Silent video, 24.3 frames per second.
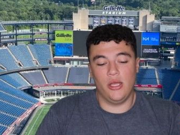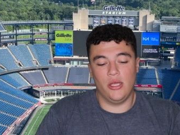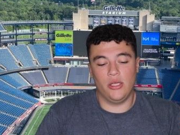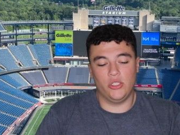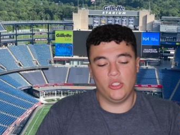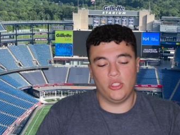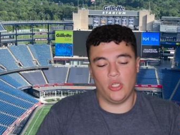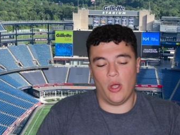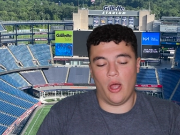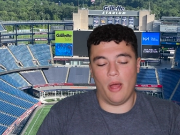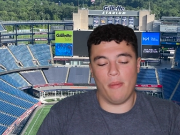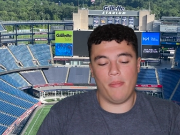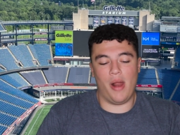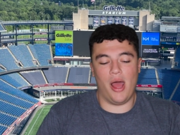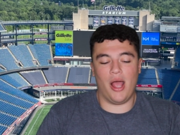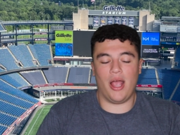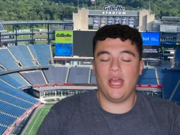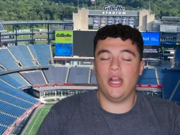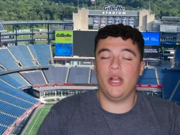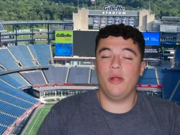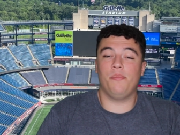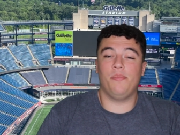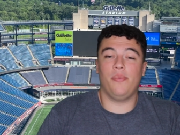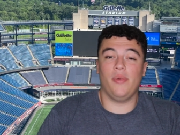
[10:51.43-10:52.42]
So I'm not
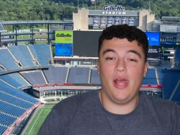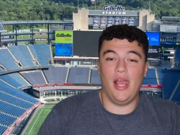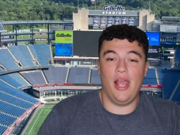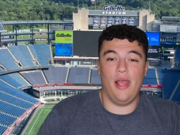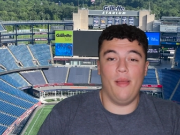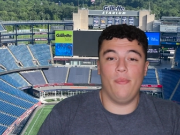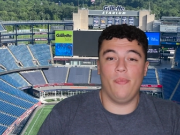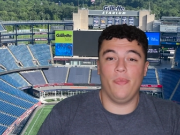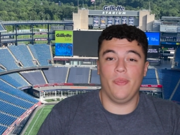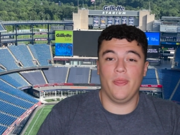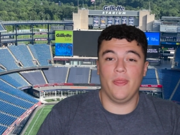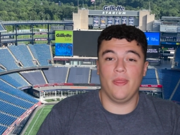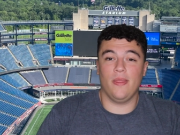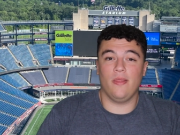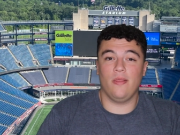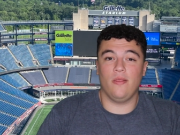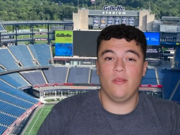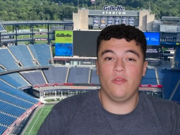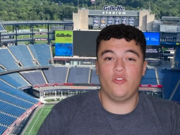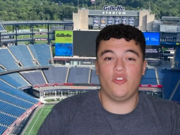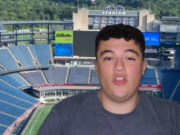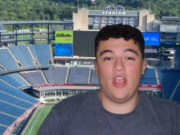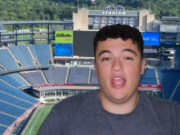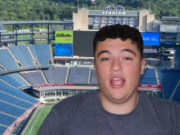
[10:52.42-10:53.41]
going to blame
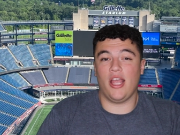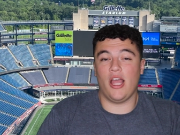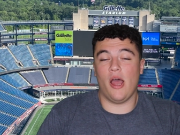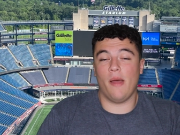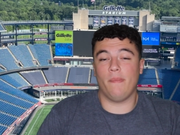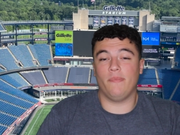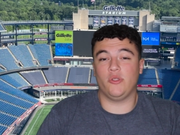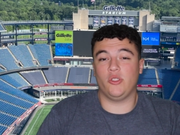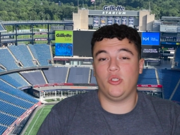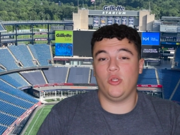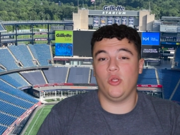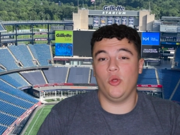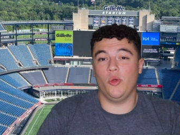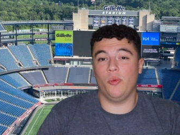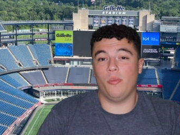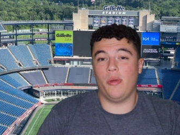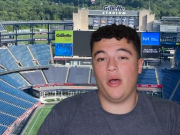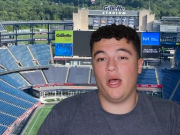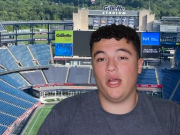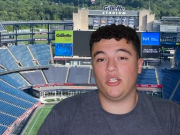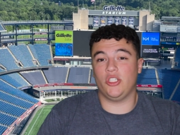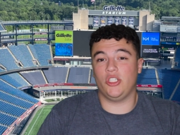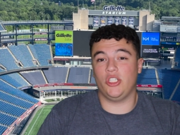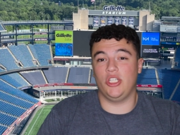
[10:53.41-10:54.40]
Jacobs too
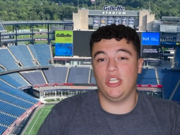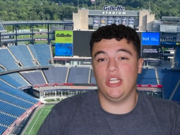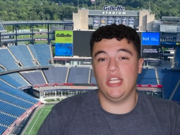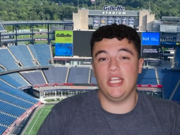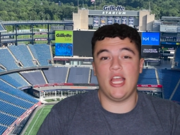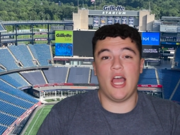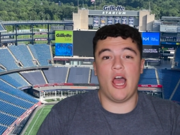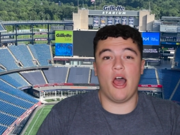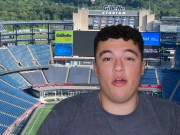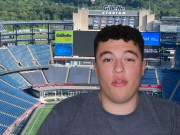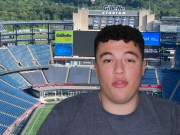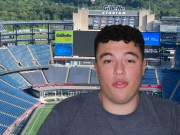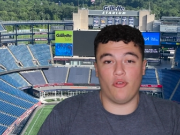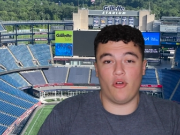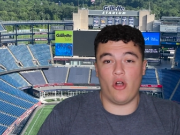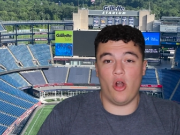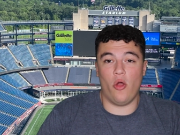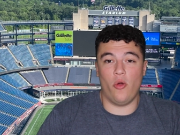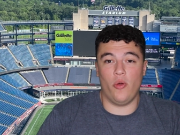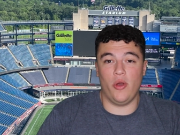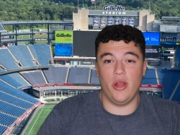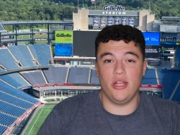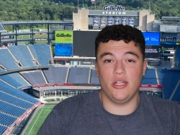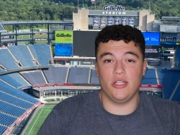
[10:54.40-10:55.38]
much. He got
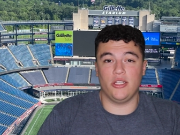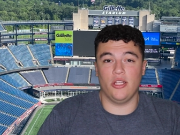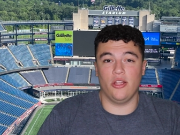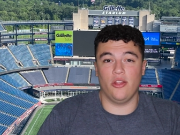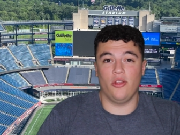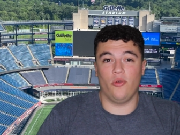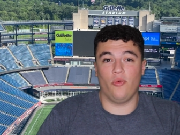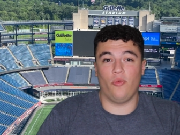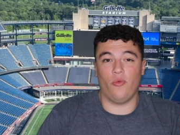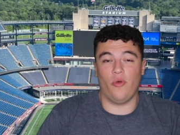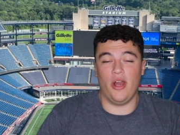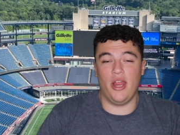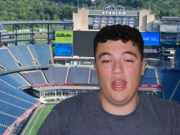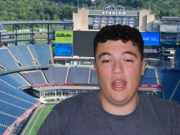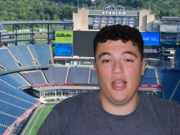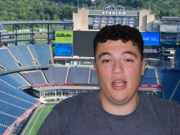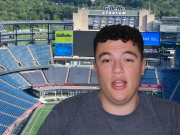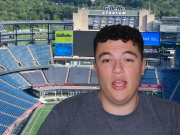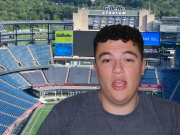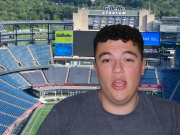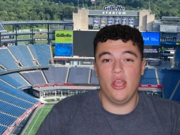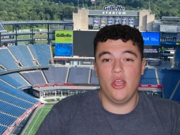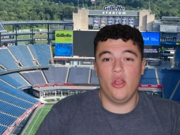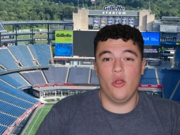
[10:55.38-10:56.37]
thrown into the
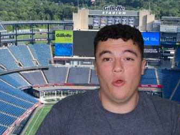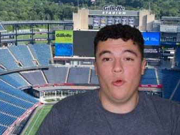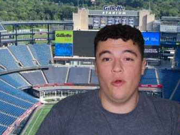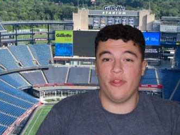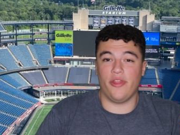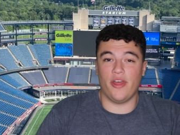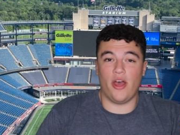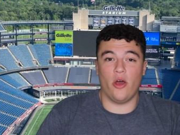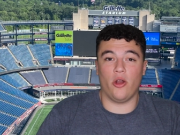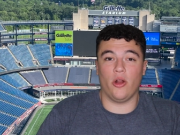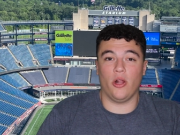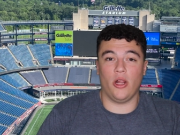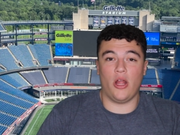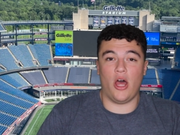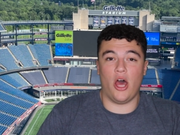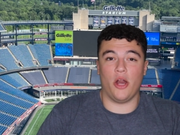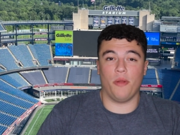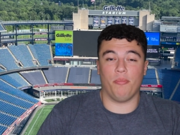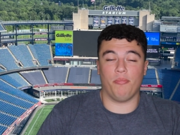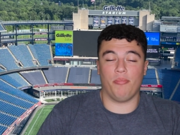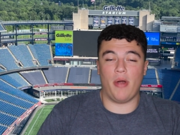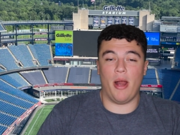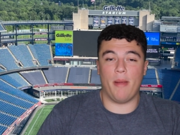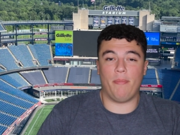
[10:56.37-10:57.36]
ring without a lot
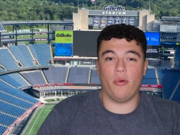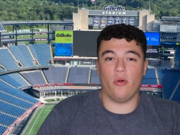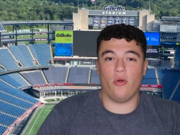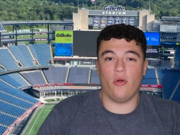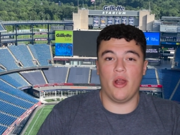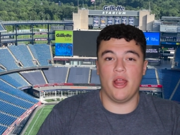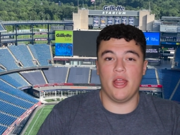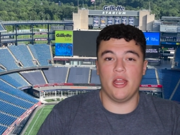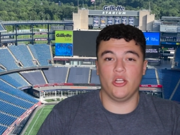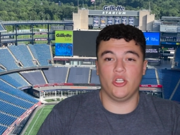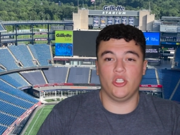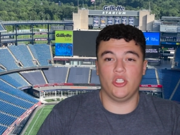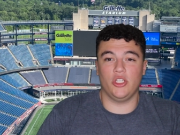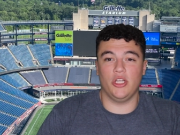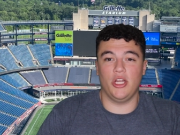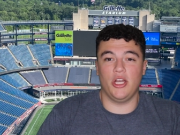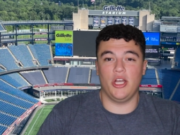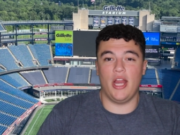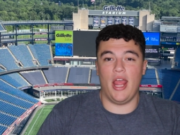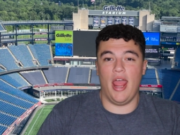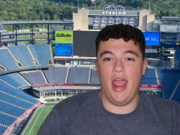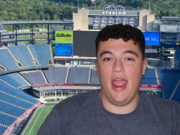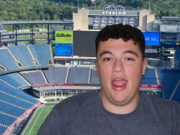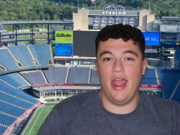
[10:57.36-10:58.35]
of
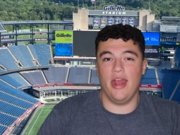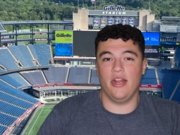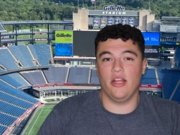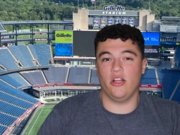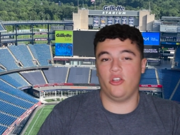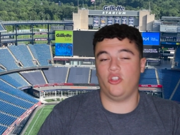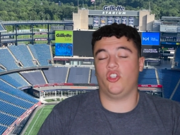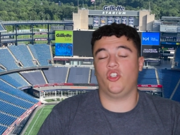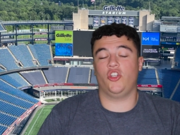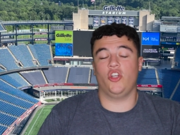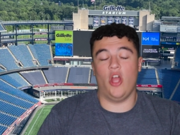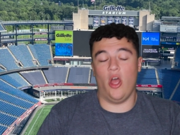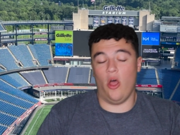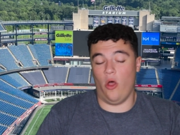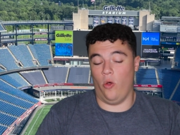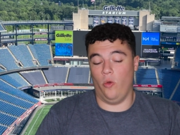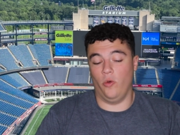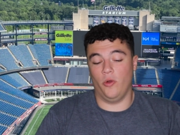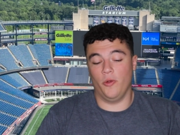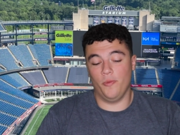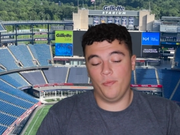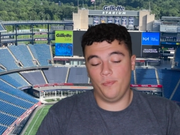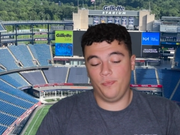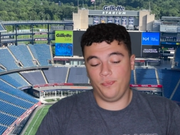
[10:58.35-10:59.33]
preparation, and it showed.